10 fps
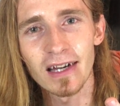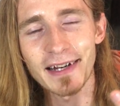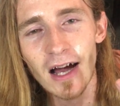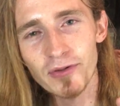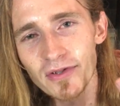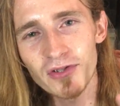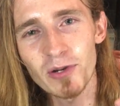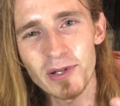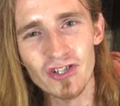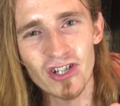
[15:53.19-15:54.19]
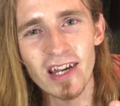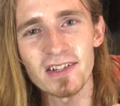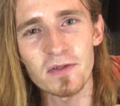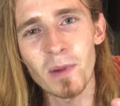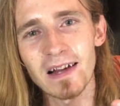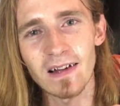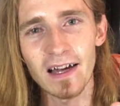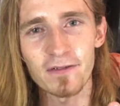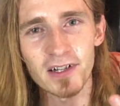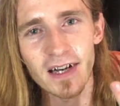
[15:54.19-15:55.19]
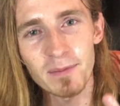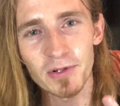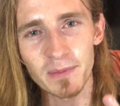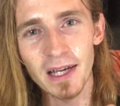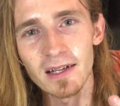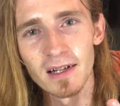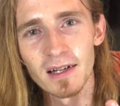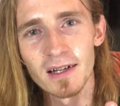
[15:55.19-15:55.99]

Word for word: and how YouTube has changed my life and enabled me